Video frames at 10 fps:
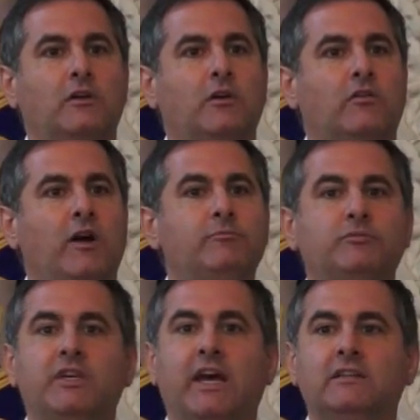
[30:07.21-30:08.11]

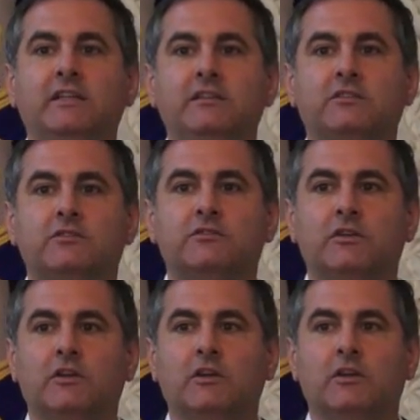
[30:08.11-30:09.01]
Corrupt elites